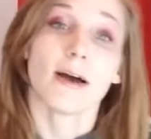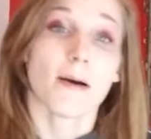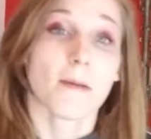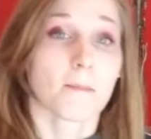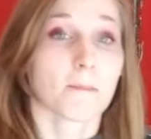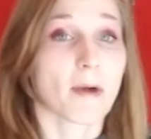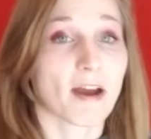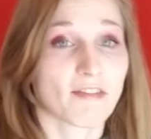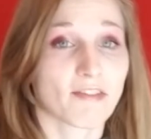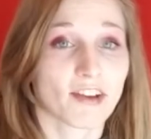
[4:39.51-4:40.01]

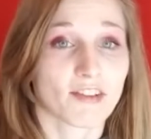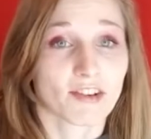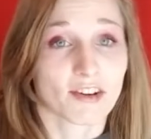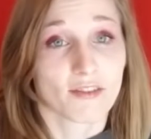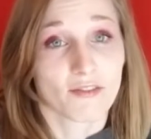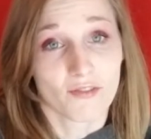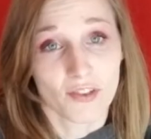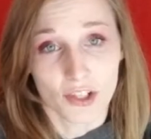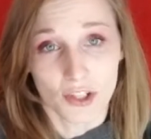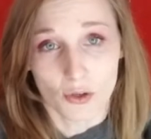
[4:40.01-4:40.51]
My
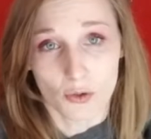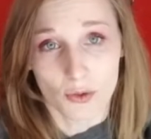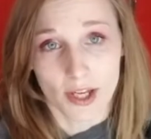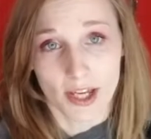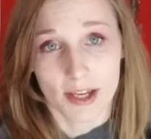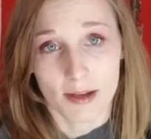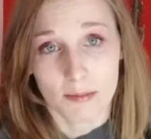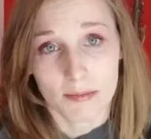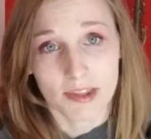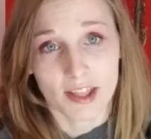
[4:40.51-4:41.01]
favorite video
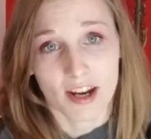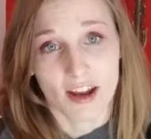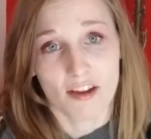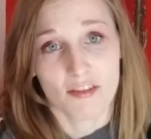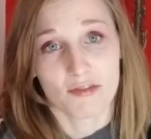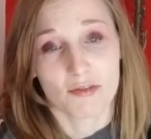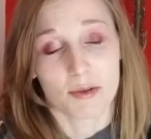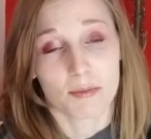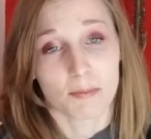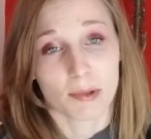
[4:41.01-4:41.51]
game that
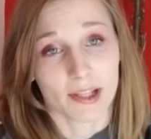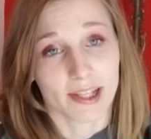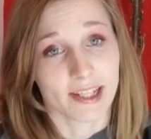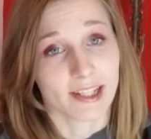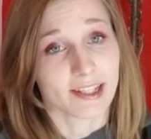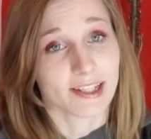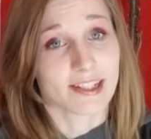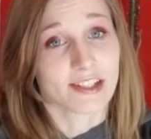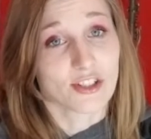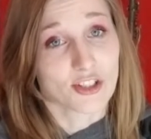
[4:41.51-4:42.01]
I've been
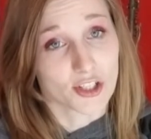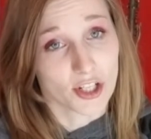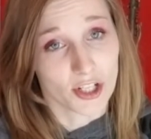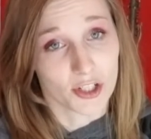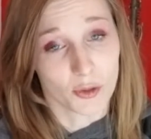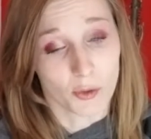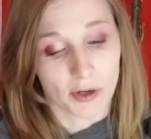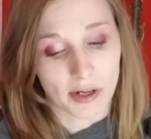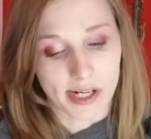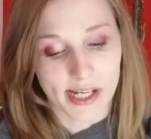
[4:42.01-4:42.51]
playing in
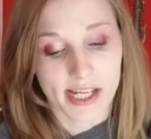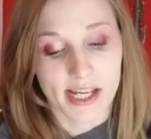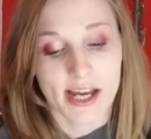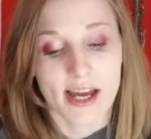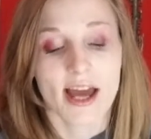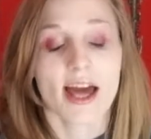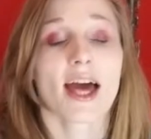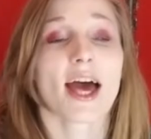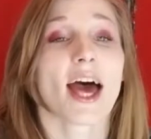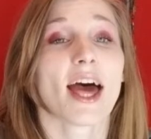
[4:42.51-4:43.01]
January,
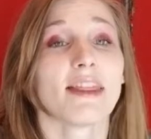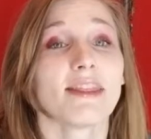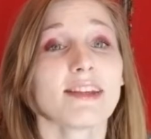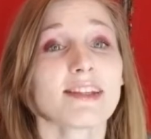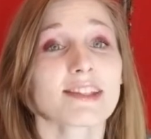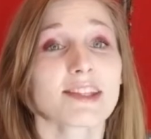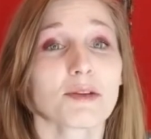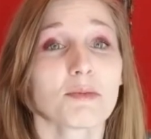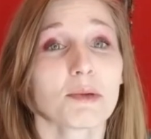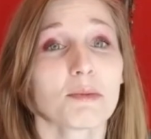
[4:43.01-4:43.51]
and
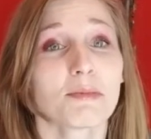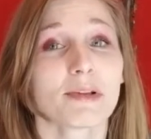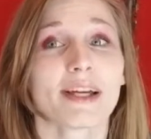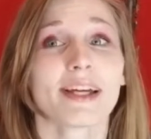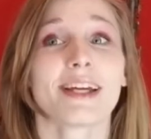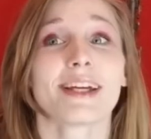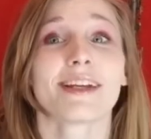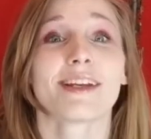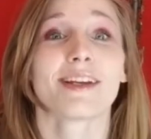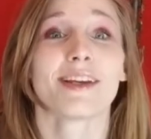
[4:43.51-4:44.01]
this I've been
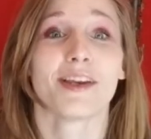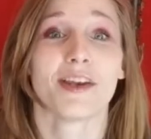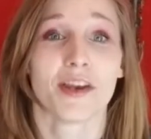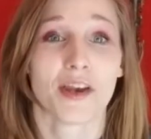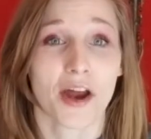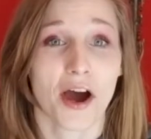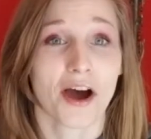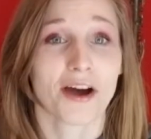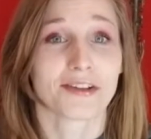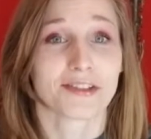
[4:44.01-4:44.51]
playing
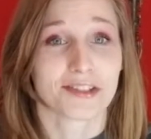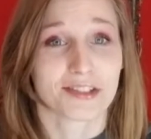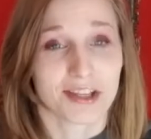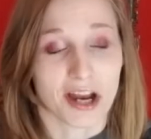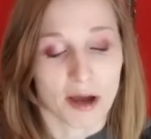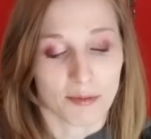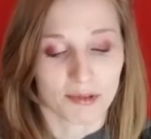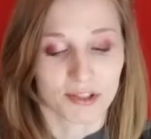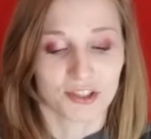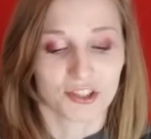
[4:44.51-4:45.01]

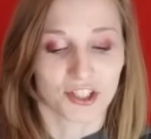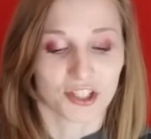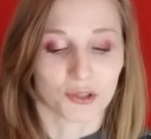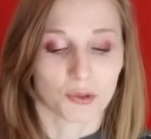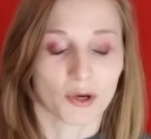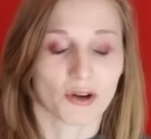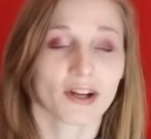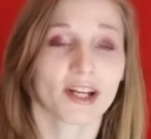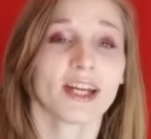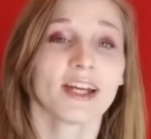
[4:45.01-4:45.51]
non-stop in
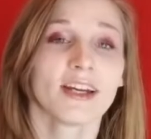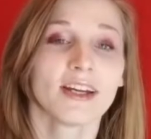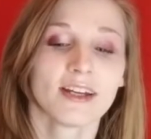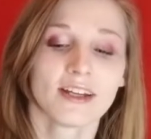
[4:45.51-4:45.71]
January,